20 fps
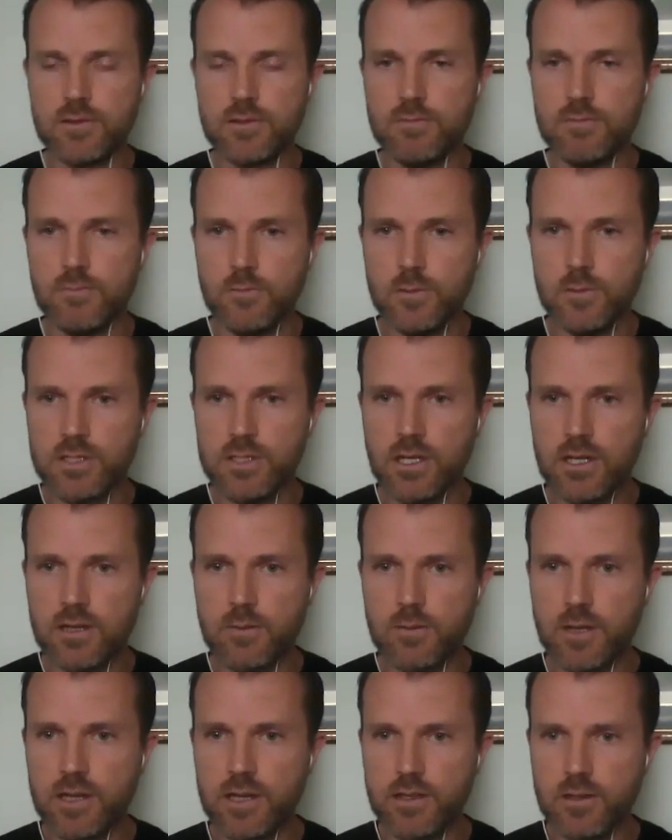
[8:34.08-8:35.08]
we talk
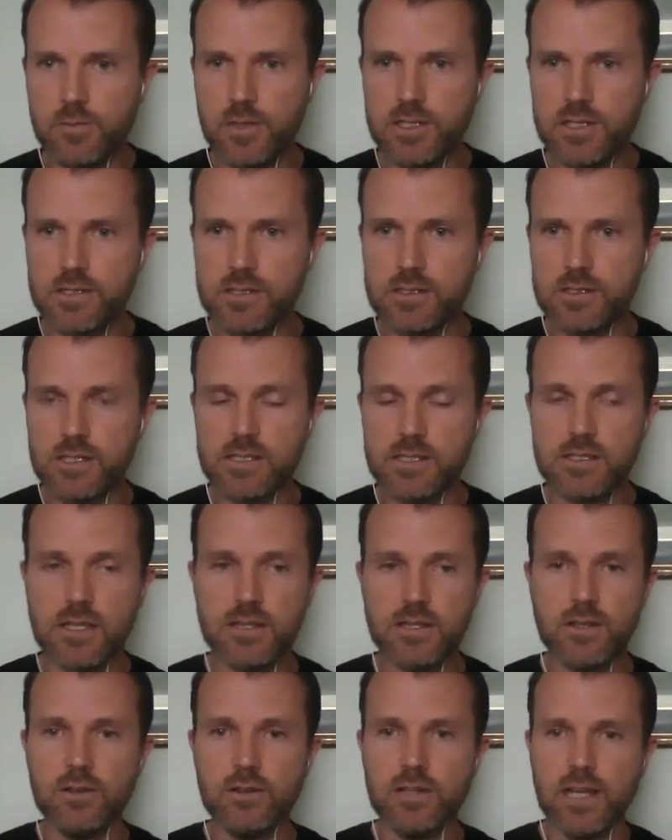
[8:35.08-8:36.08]
about the businesses
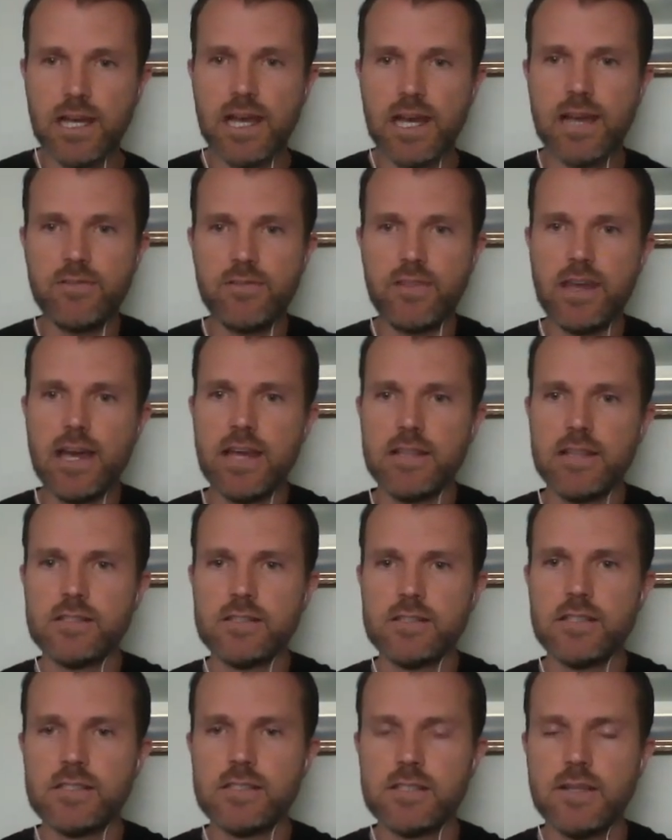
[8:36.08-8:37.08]
that don't have that
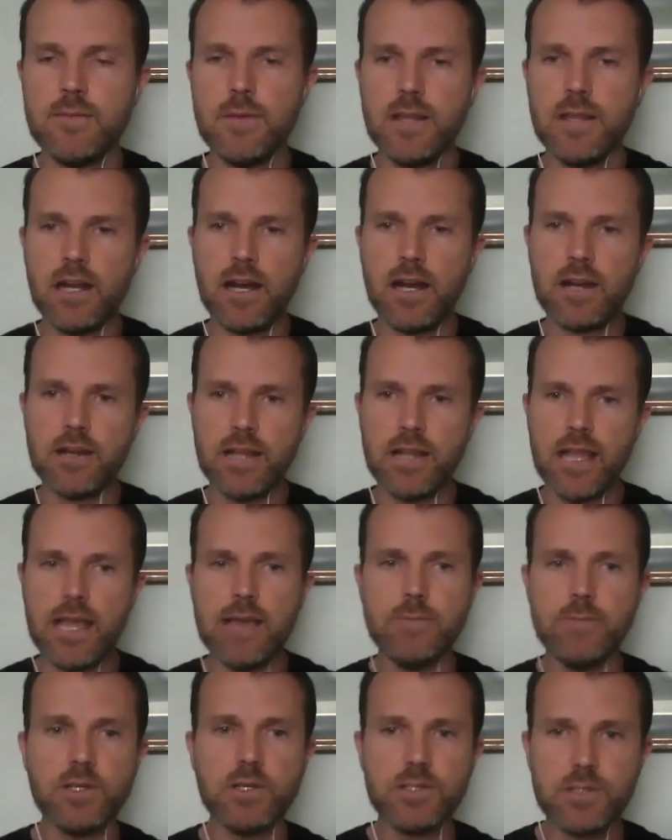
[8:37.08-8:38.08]
system and aren't
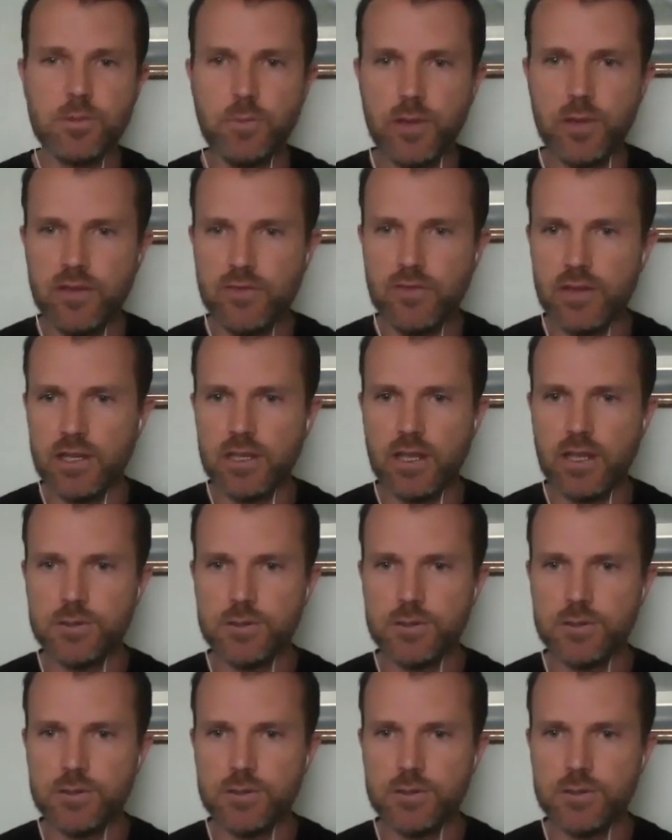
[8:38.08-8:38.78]
able to pivot.